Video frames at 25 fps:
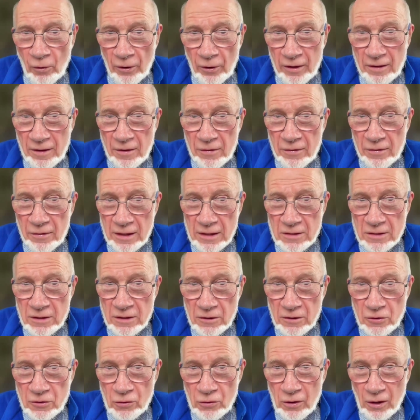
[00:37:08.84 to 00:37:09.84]
One of the
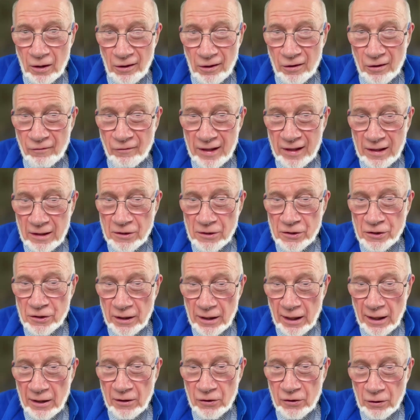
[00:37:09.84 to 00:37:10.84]
things that took a lot of
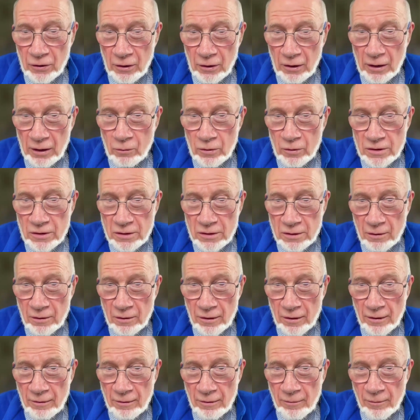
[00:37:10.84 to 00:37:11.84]
energy, actually, was
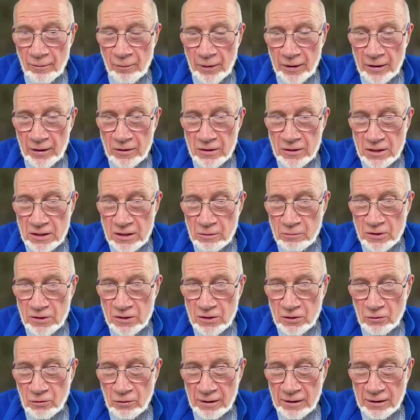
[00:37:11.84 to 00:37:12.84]
because there
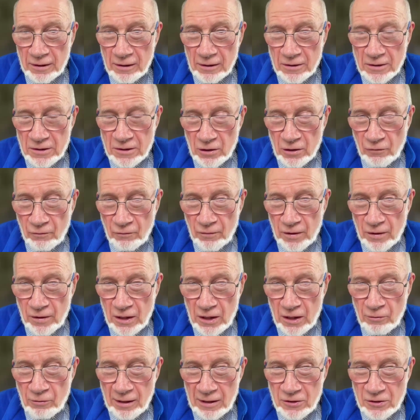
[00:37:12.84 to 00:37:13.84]
was so little stuff, that
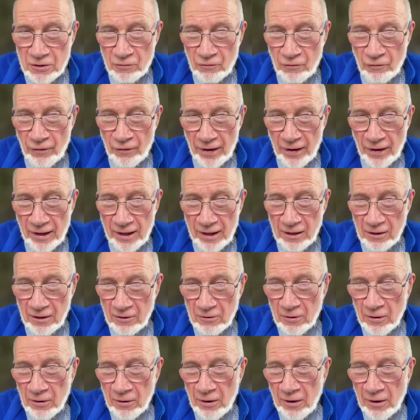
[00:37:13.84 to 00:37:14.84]
you had to
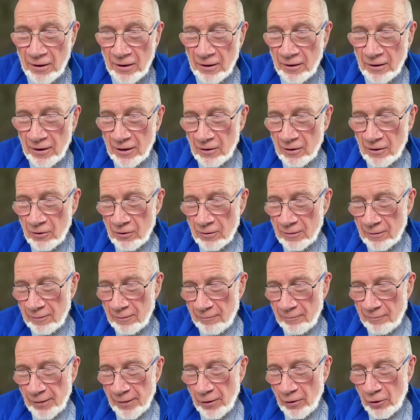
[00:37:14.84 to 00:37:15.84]
find the
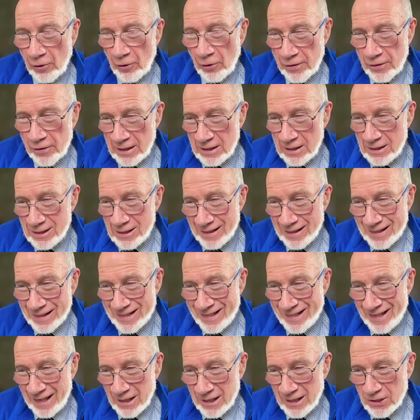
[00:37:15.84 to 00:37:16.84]

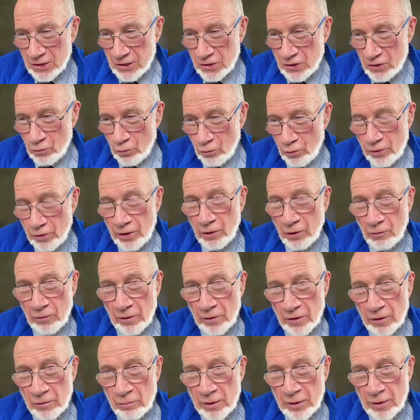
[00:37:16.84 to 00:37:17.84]
authentic text to work
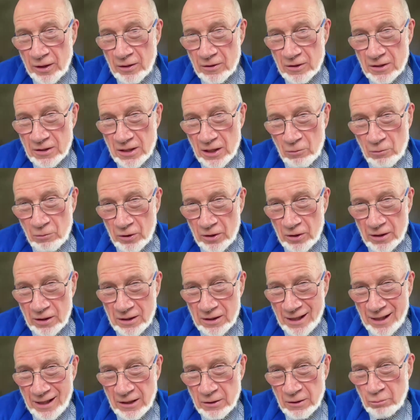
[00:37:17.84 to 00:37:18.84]
with, because there
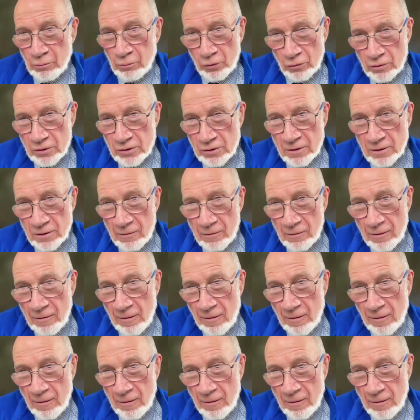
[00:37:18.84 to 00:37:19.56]
weren't textbooks.